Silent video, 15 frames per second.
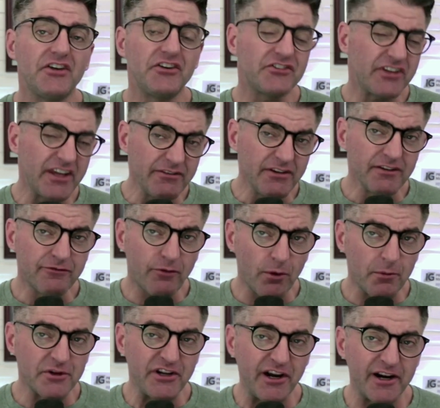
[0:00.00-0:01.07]
Saving for
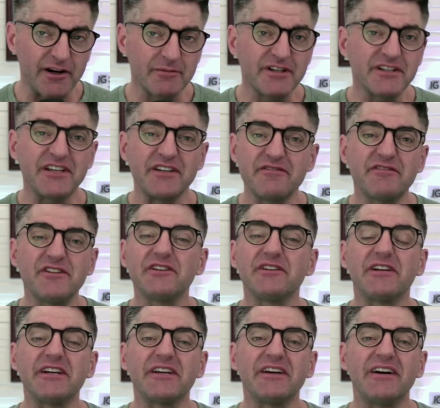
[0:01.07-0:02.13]
retirement can feel
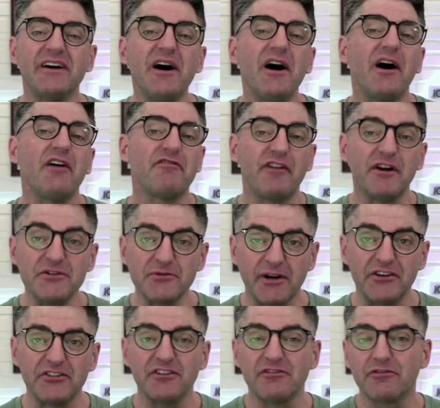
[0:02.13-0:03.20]
like a
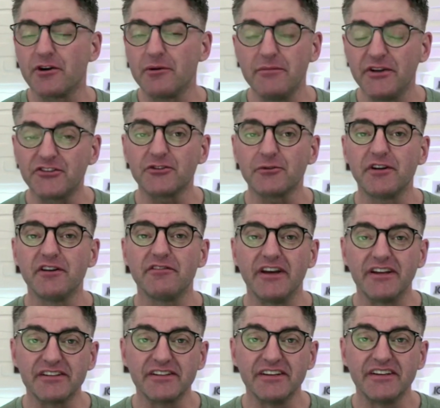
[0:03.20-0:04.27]
fundraising for a mystery
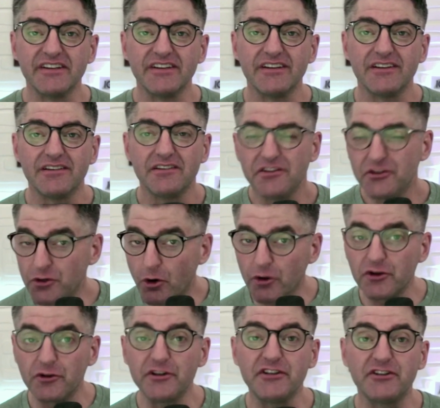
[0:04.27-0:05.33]
event. You know
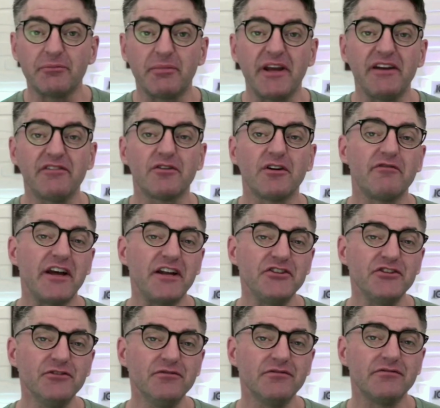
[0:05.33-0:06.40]
you'll need to pay for a
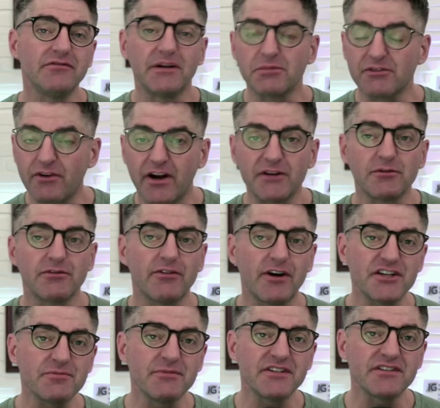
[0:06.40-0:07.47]
venue and provide
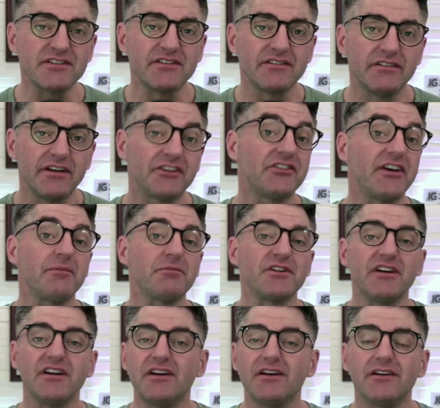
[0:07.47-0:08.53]
refreshments, except
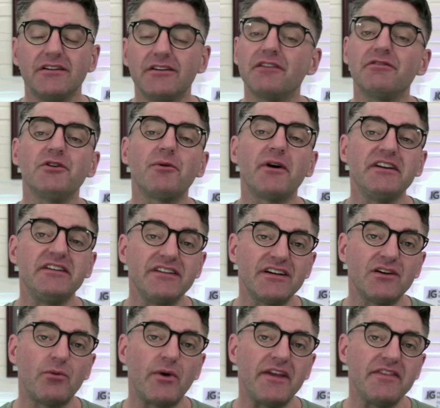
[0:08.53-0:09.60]
you have no
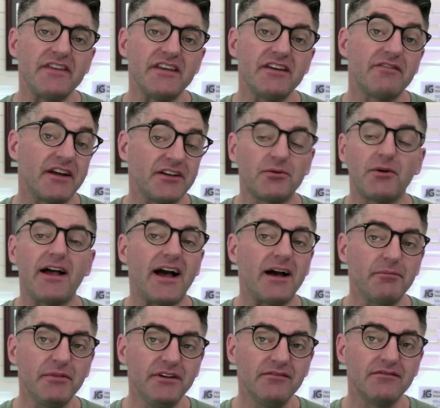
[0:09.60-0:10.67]
idea when the event will
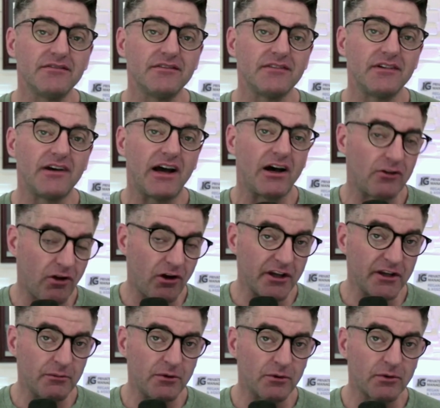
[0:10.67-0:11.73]
happen, how
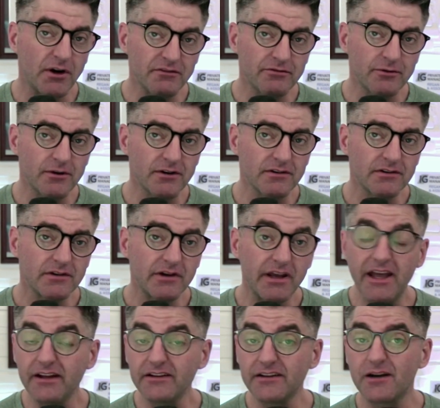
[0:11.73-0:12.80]
long it will run for,
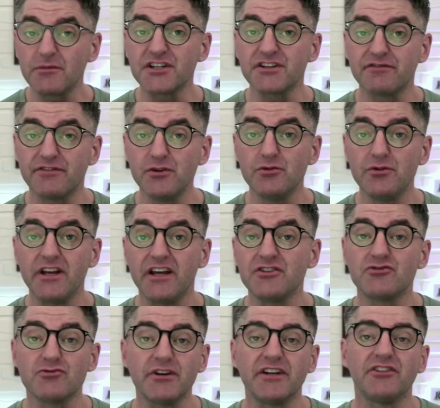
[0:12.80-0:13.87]
and how much food
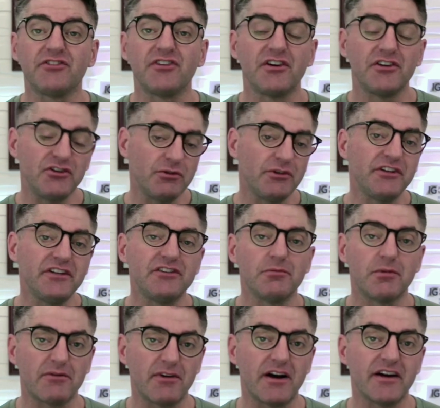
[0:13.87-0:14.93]
and drinks you will need to
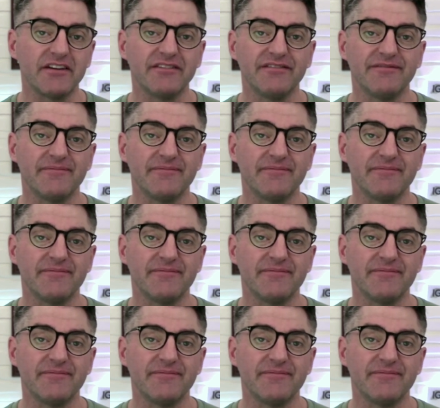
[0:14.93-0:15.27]
provide.